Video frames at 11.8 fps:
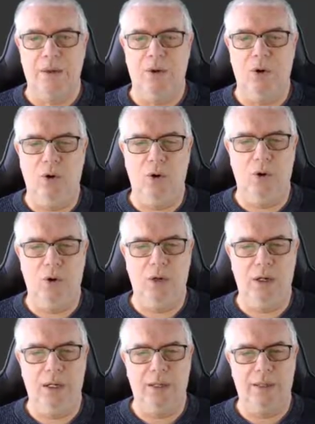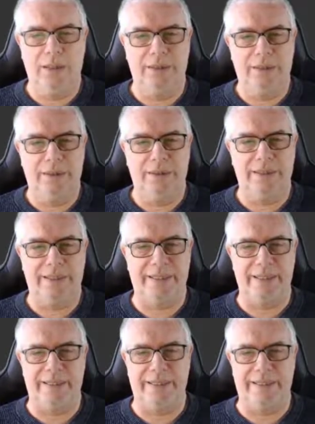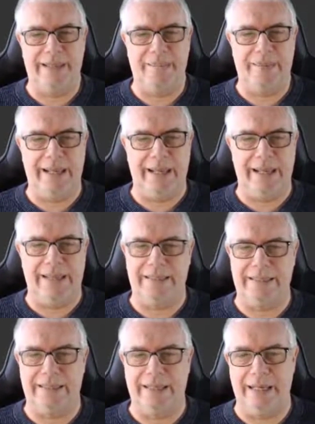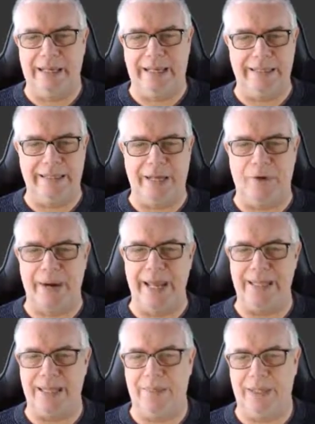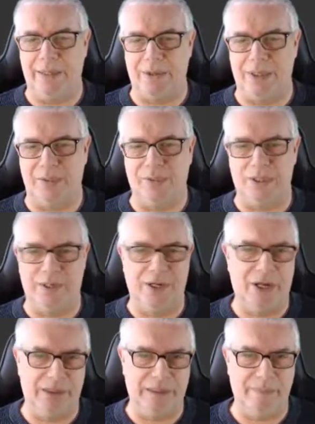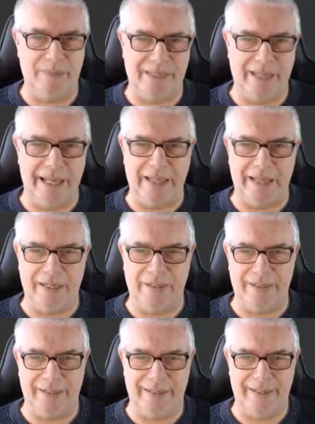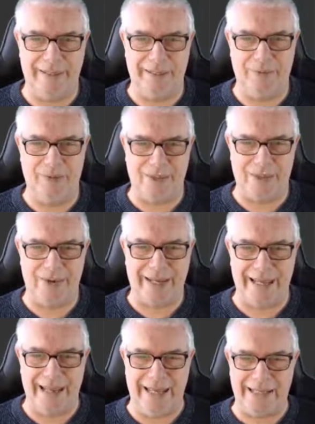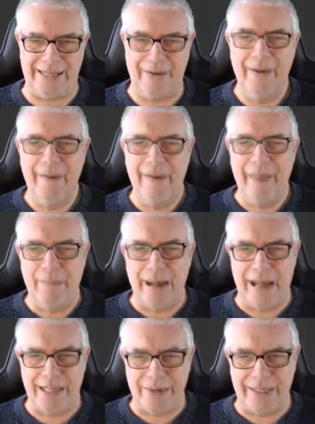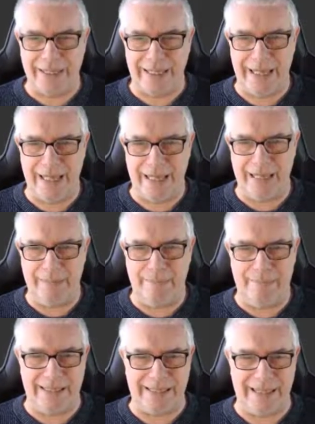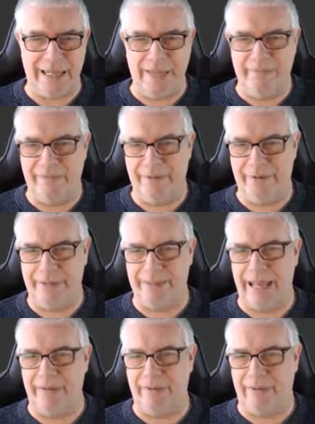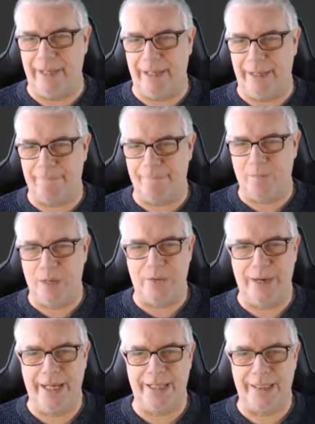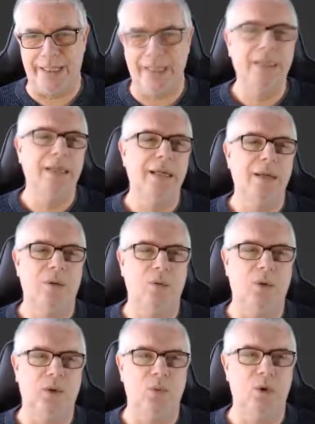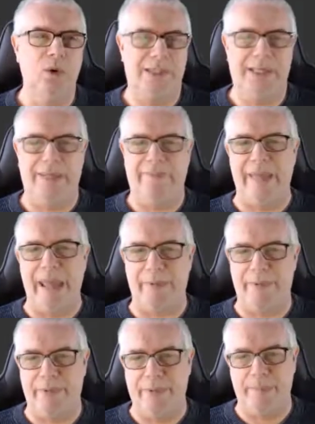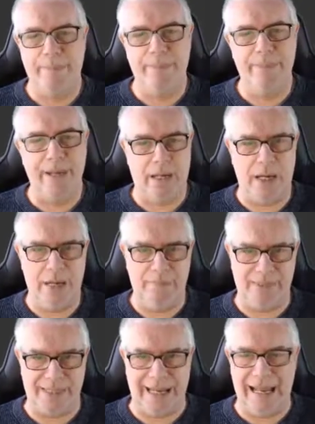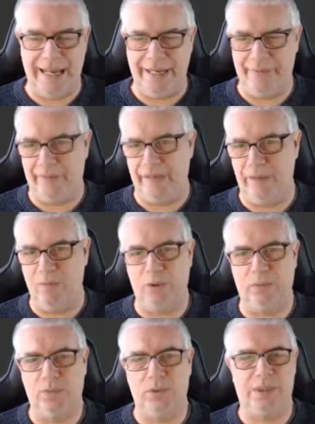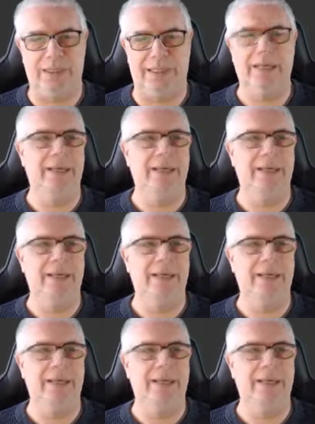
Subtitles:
all the system gets kind of crazy because it was not mistaken. It was okay. So, but as you can see, it basically inverts everything, right? What was depth becomes height, and what was